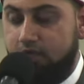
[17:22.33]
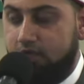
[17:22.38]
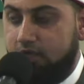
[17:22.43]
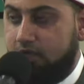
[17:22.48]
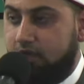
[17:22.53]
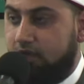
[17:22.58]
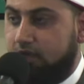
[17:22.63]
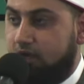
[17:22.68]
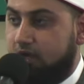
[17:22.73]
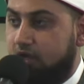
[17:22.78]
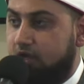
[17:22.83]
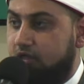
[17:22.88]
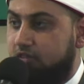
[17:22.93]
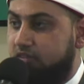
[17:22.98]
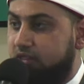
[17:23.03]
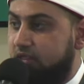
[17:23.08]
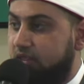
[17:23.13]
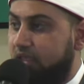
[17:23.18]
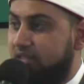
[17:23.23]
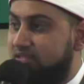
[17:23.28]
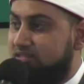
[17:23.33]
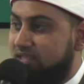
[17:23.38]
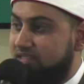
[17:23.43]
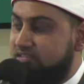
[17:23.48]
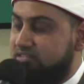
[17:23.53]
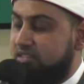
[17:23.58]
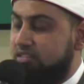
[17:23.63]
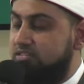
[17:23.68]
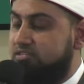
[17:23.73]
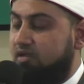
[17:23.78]
uh, the
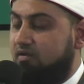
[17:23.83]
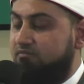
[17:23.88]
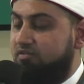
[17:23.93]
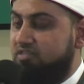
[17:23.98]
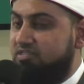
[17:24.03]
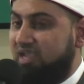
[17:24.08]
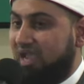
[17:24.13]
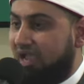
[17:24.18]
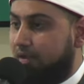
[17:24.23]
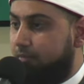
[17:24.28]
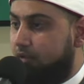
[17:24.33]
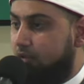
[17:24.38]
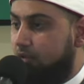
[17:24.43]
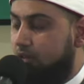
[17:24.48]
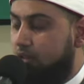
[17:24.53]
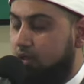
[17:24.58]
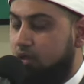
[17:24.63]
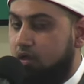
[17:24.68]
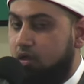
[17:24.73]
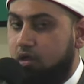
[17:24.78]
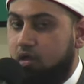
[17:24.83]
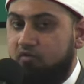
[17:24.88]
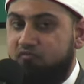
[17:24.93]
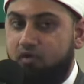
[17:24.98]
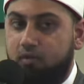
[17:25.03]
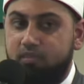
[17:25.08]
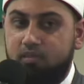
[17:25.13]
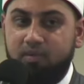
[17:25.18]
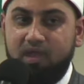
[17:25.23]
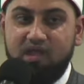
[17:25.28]
intestines of this camel
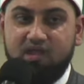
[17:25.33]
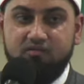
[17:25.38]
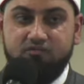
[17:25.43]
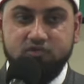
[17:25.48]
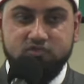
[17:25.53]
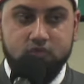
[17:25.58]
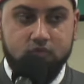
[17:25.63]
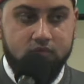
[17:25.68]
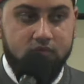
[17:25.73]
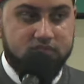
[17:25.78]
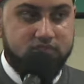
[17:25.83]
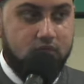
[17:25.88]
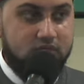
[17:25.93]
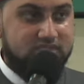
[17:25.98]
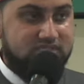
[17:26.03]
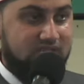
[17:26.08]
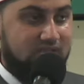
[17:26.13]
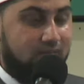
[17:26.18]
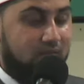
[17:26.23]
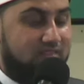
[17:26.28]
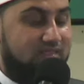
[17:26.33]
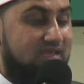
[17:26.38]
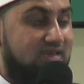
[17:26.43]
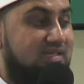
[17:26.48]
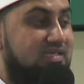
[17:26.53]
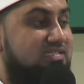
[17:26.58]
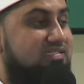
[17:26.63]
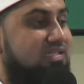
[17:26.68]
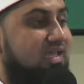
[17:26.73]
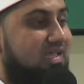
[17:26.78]
from the back of Rasulullah and then he
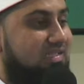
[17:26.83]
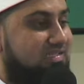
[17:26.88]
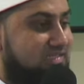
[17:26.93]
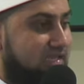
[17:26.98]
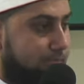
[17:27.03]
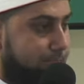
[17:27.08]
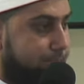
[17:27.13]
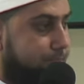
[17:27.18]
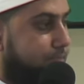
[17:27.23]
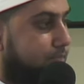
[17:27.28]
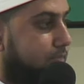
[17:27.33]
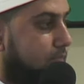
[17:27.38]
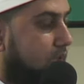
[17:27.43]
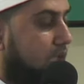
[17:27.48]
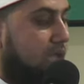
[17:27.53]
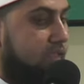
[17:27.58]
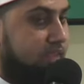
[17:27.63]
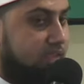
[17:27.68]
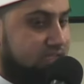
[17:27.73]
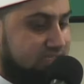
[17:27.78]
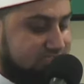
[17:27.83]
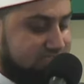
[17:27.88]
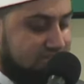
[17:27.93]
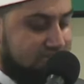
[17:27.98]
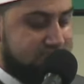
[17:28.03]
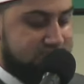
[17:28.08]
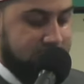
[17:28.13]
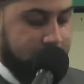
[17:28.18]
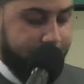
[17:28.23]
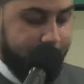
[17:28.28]
stands up and then he
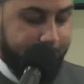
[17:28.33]
stands up